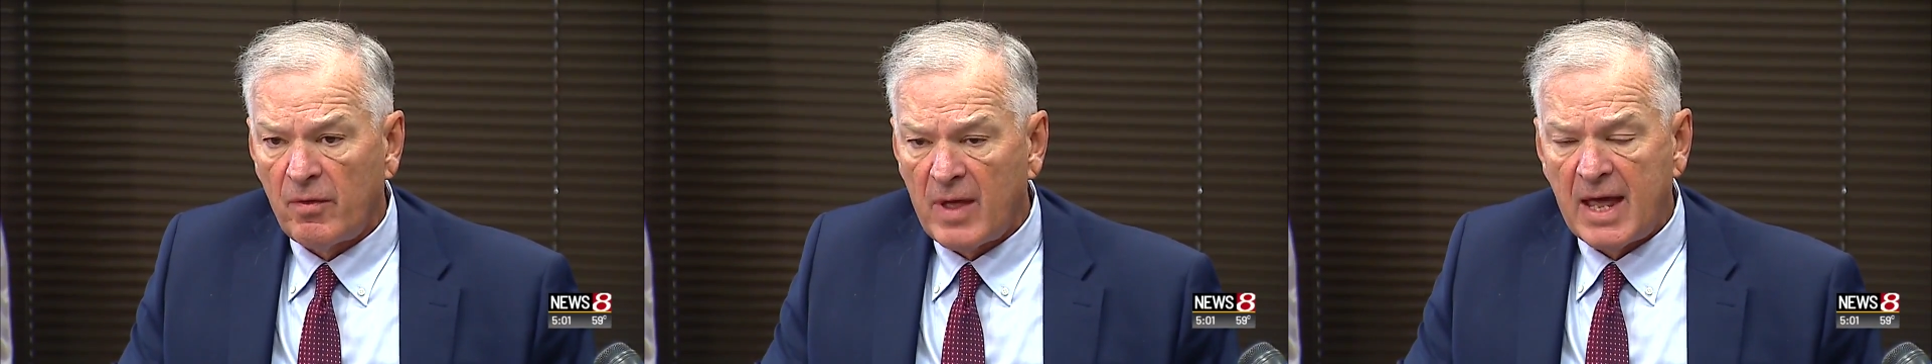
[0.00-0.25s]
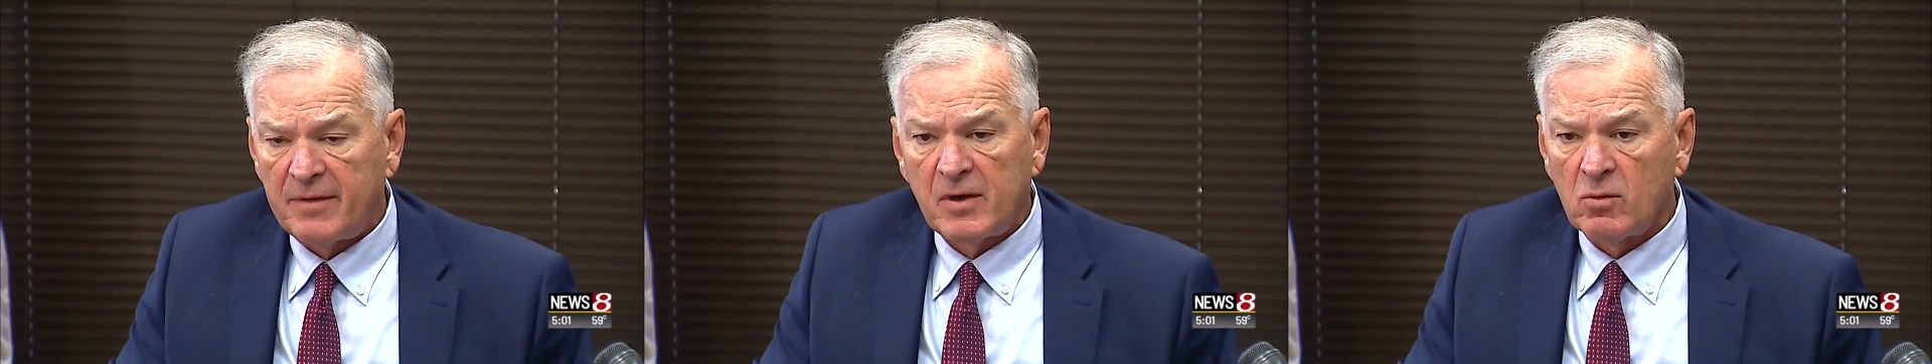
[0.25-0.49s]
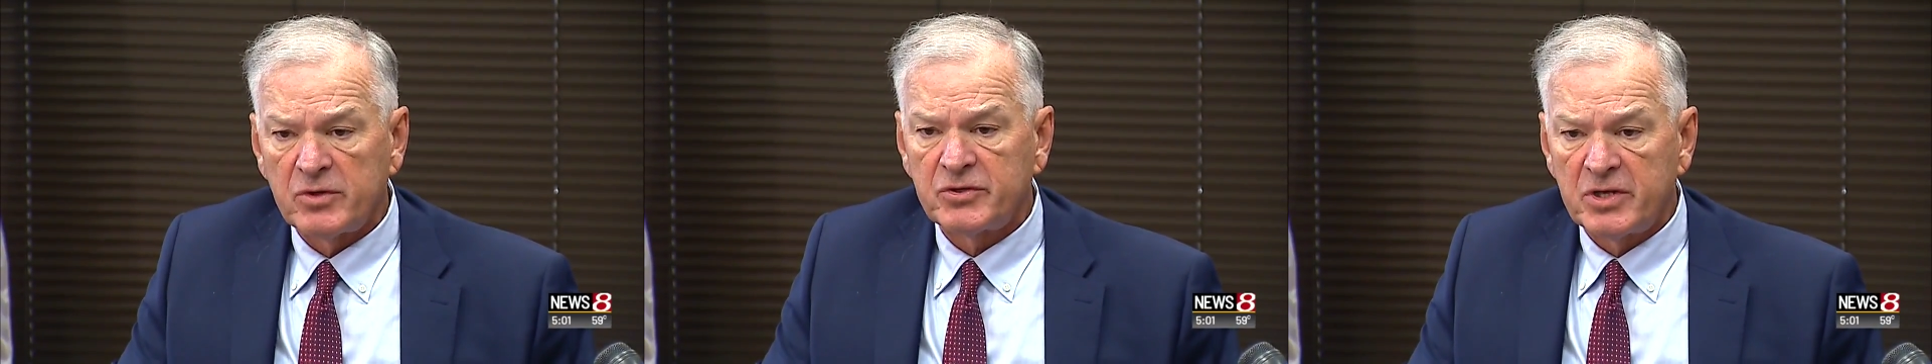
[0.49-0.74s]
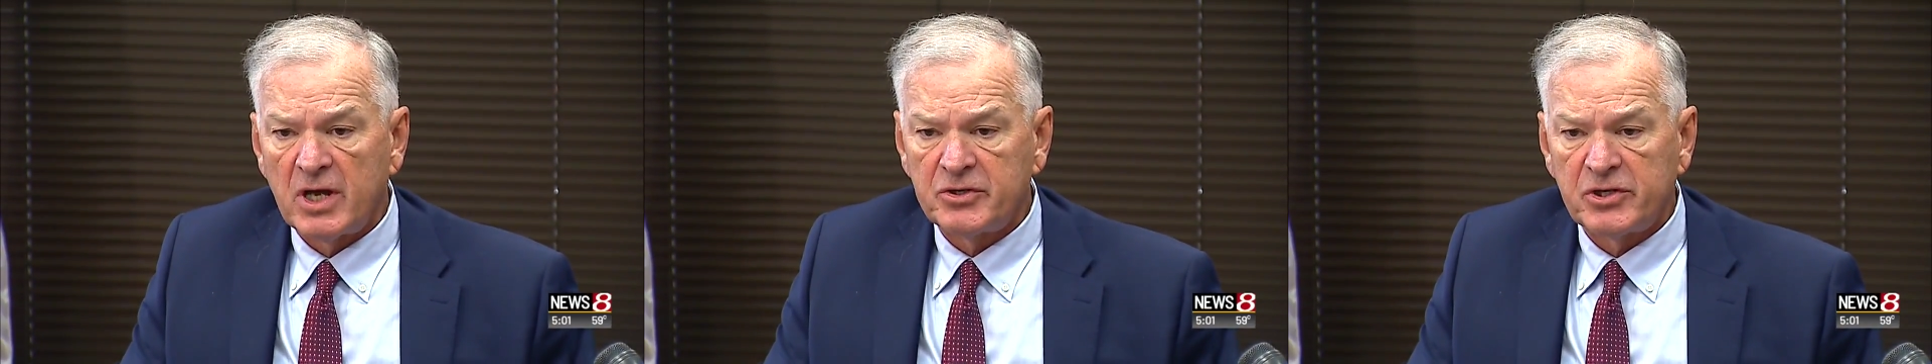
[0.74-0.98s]
that there was
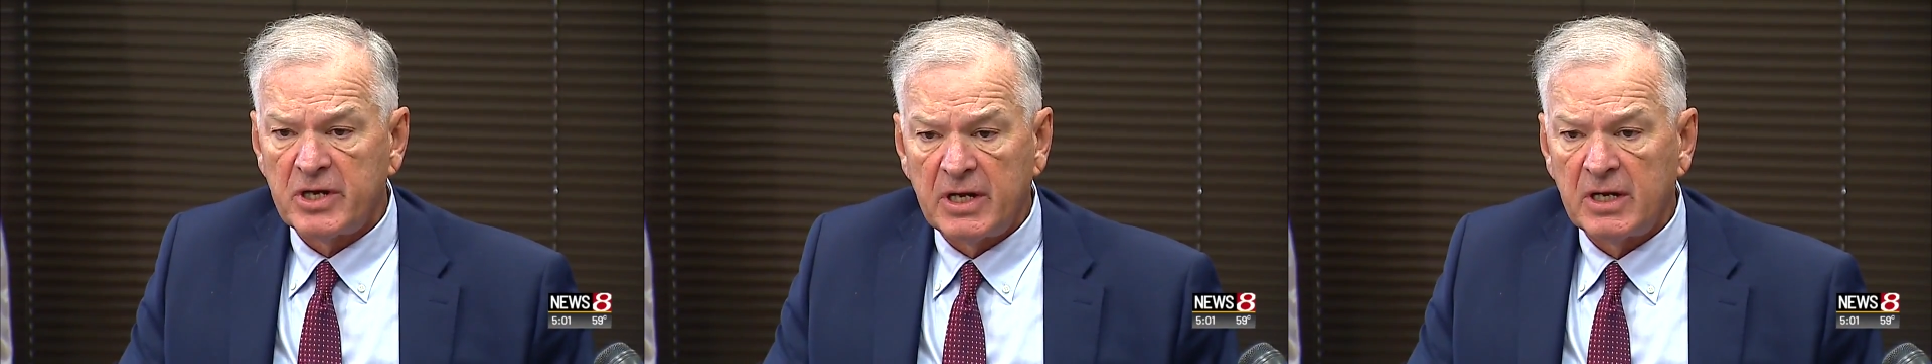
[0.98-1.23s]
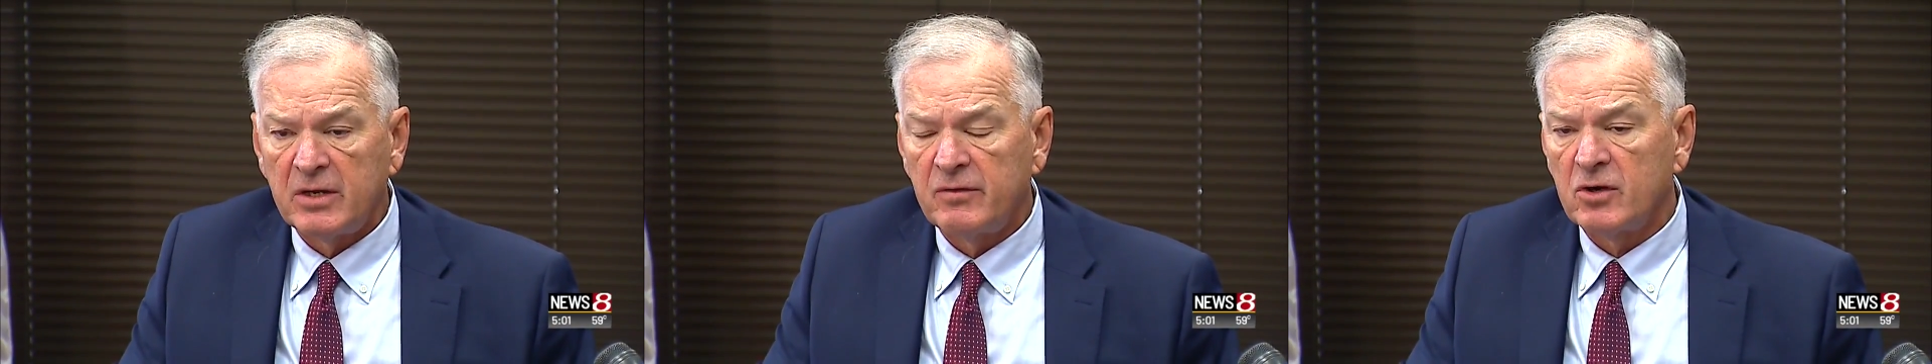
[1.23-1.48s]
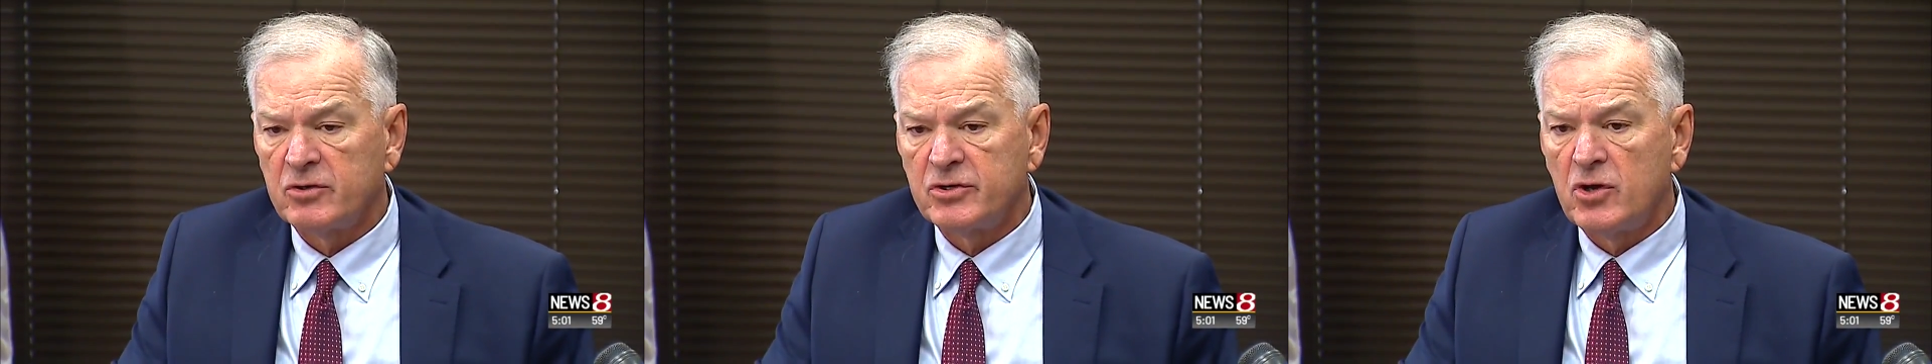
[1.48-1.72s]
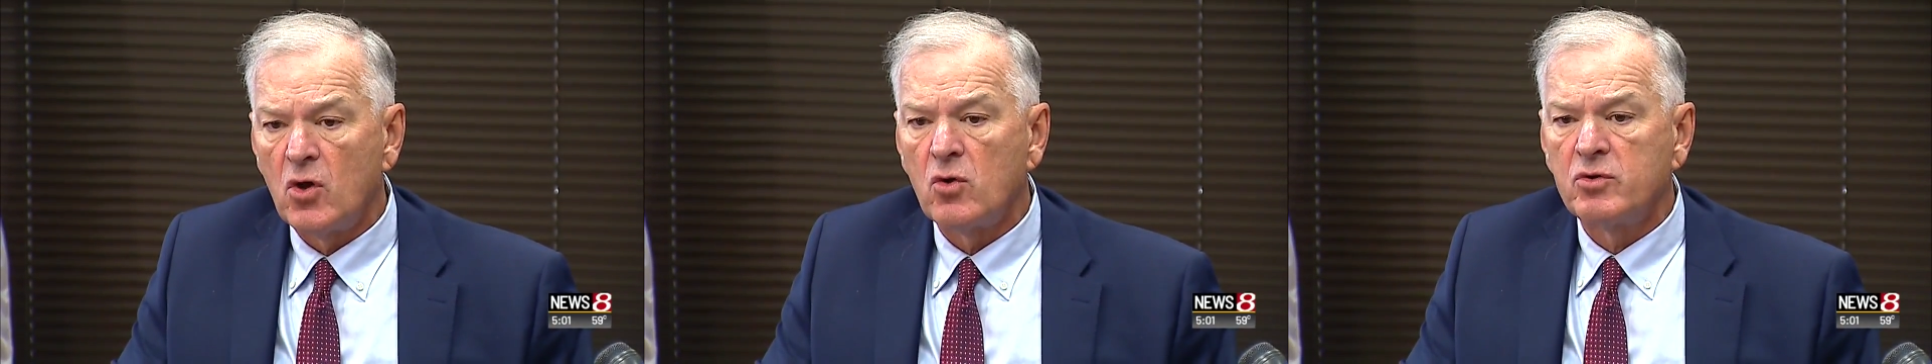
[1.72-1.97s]
touching, there's
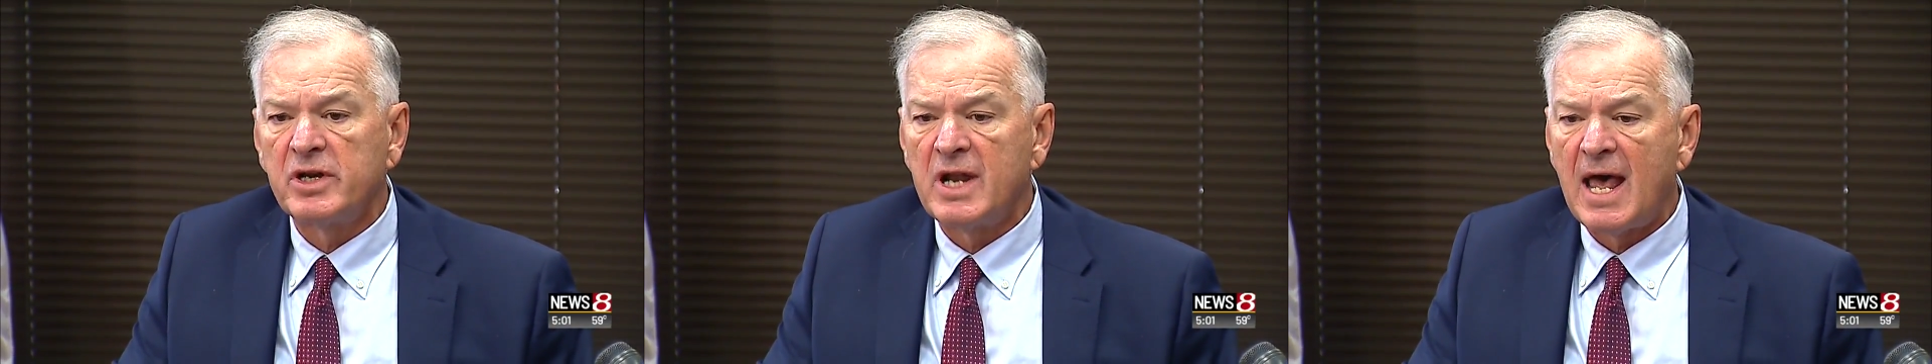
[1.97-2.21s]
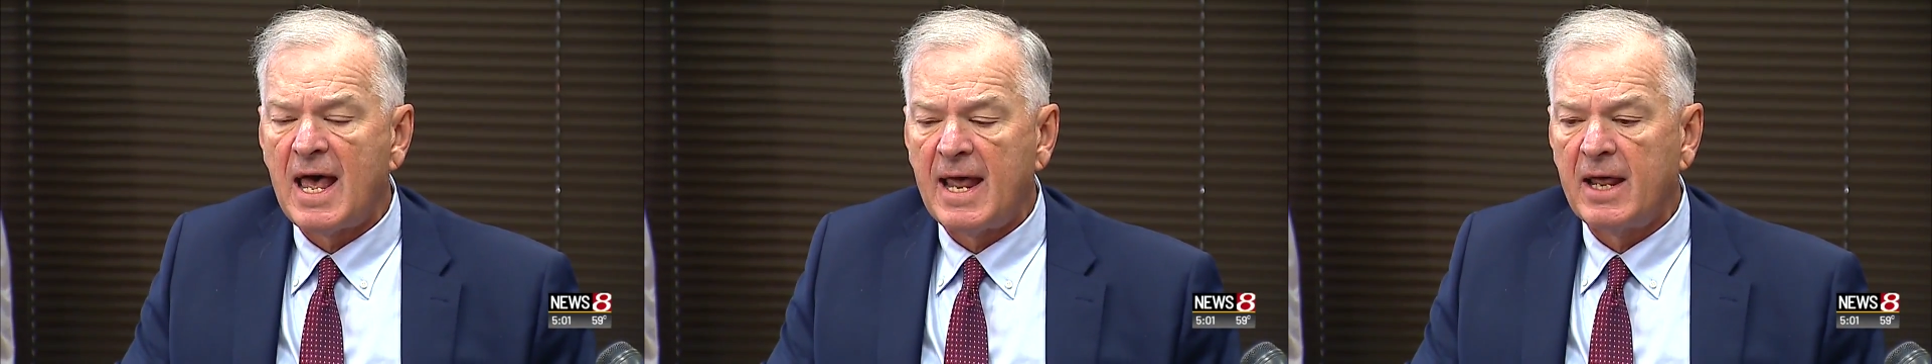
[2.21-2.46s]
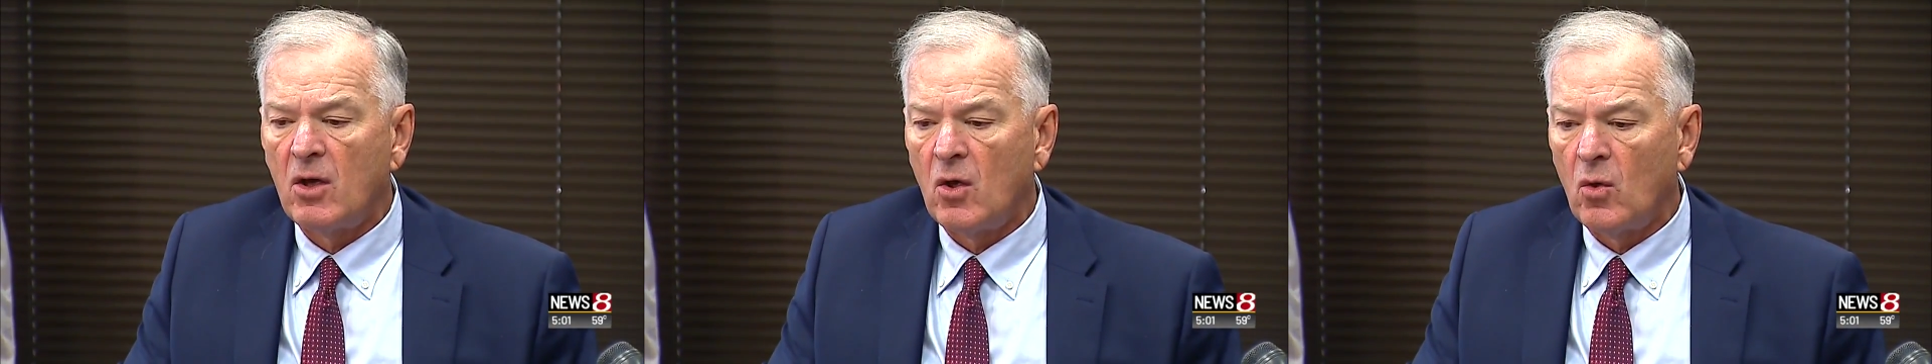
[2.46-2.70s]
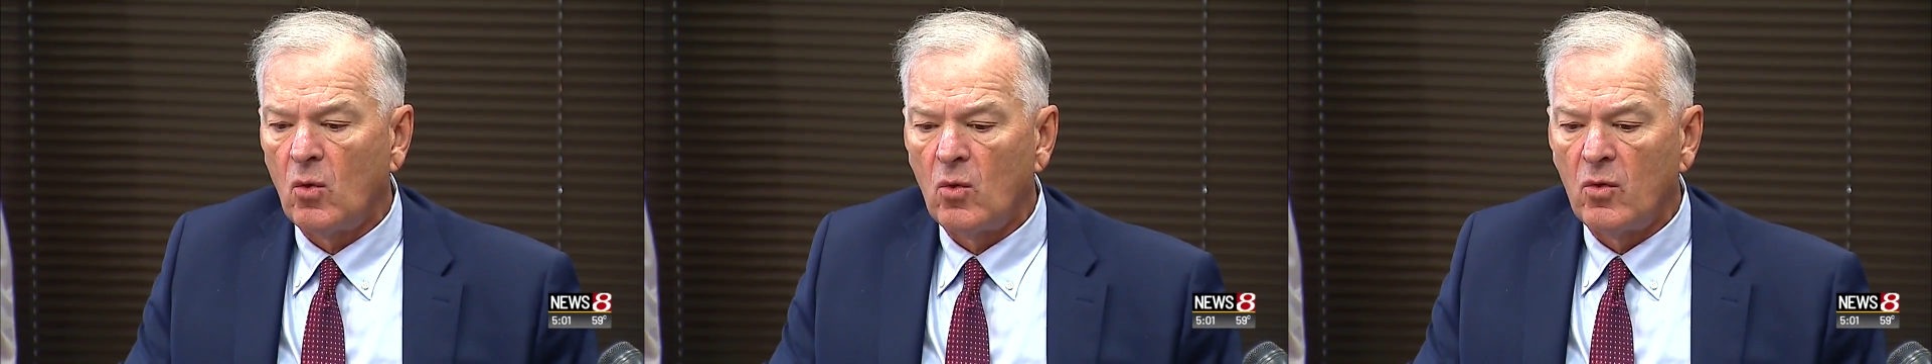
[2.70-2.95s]
no
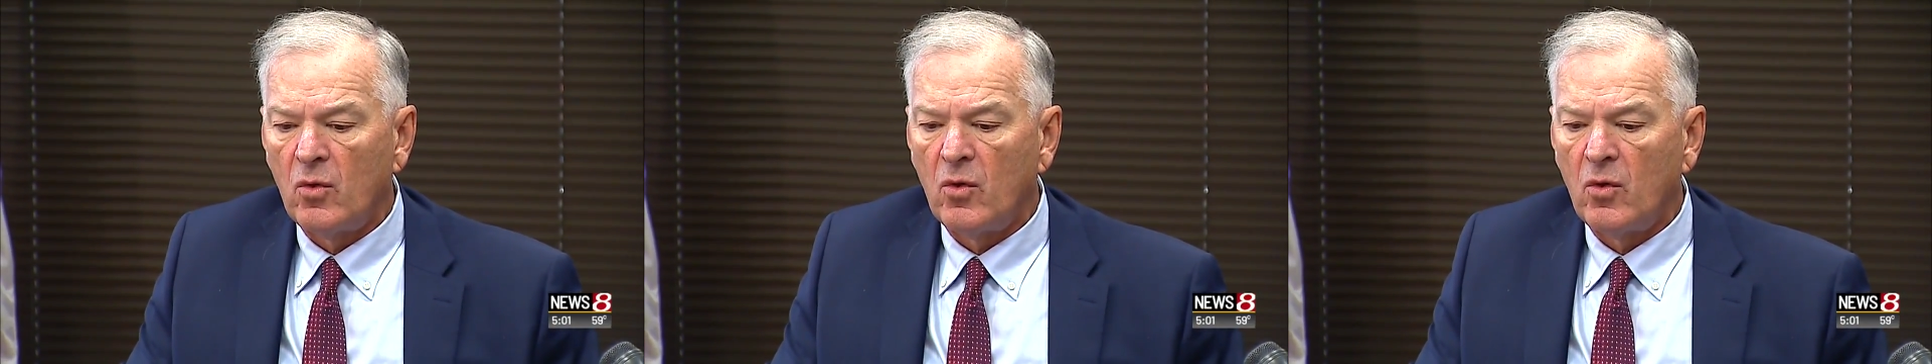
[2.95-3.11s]
denial,